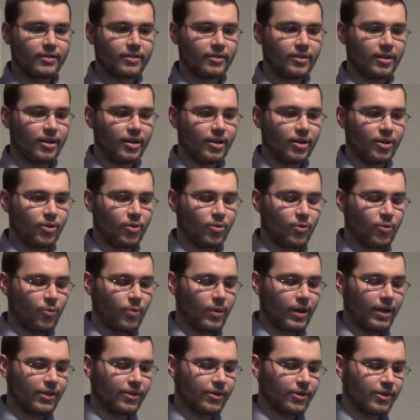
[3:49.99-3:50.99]

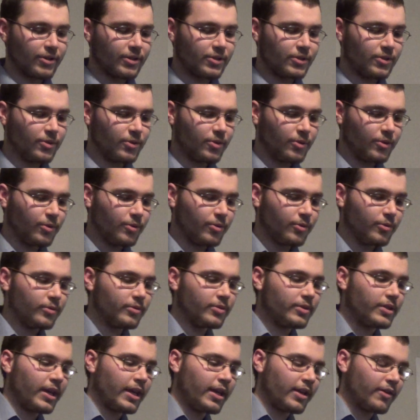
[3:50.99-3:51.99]
Whether to
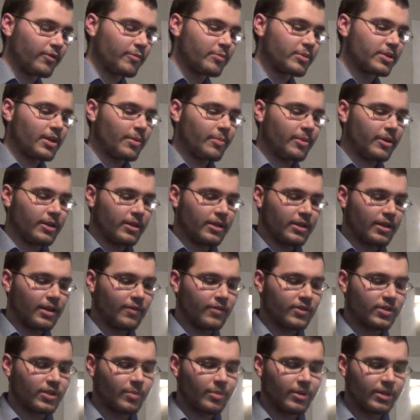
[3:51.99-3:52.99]
take from somebody and give
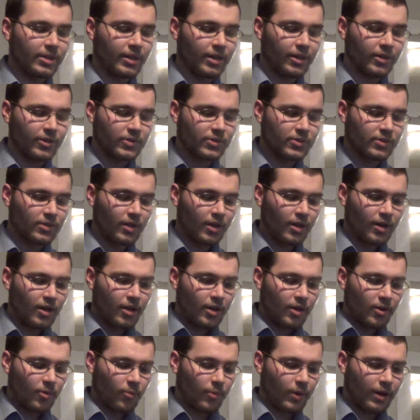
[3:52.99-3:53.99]
to somebody else,
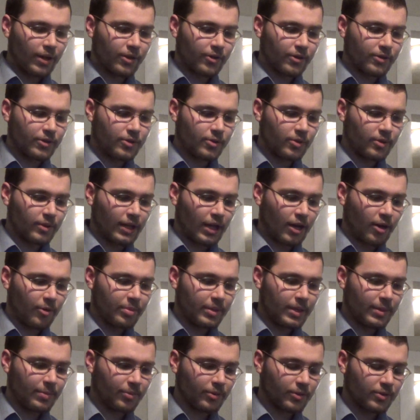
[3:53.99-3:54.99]
whether to allow
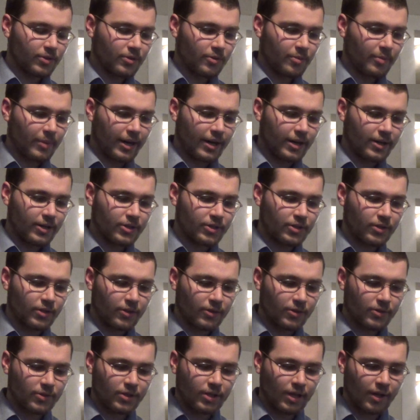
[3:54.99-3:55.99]
people to manage
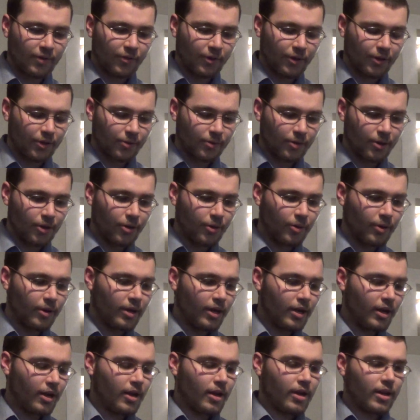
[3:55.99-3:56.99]
their stuff on their own,
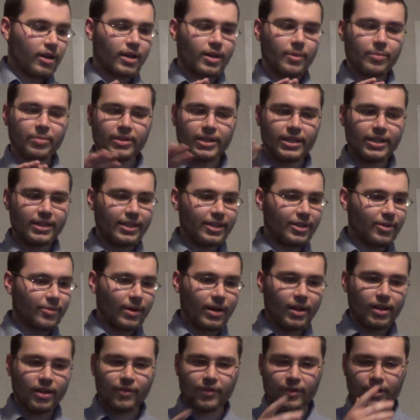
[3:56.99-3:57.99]
completely
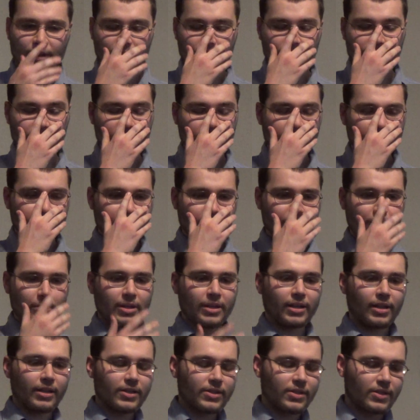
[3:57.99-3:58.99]
irrelevant,
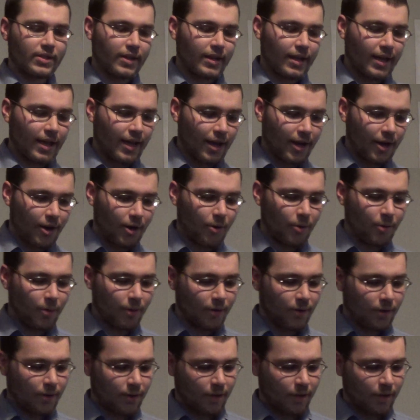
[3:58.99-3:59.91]
because now,